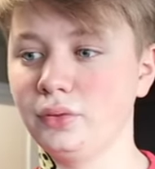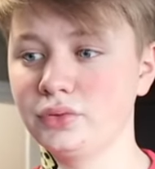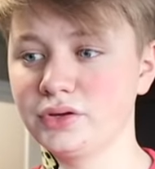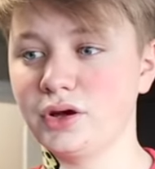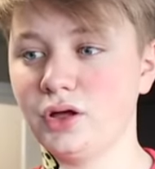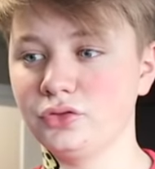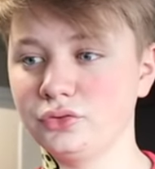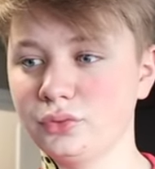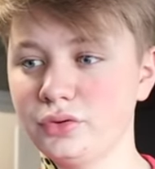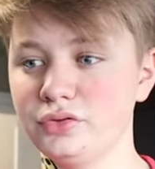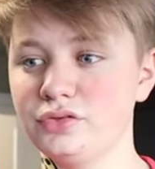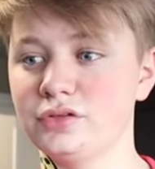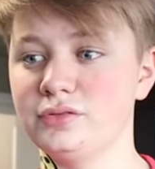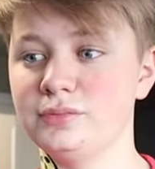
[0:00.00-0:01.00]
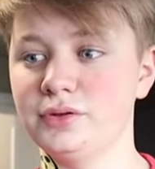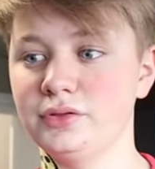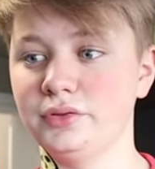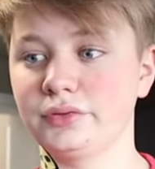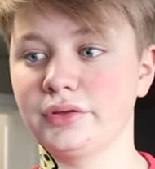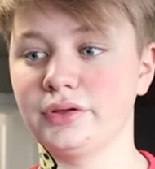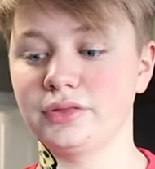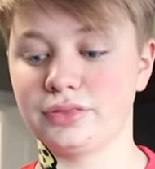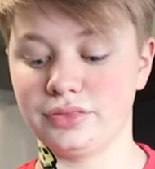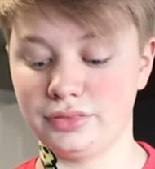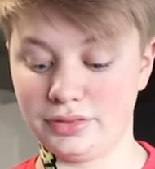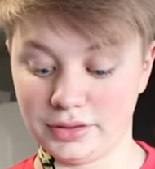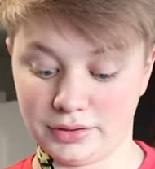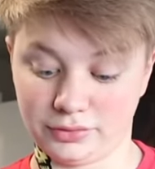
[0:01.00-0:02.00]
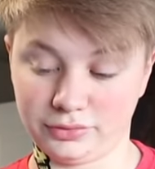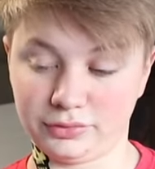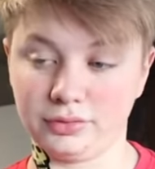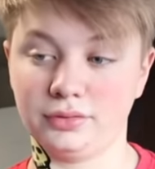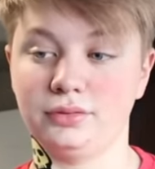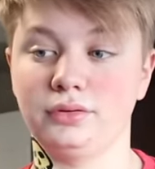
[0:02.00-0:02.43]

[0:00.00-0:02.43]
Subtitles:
only consequence is me looking this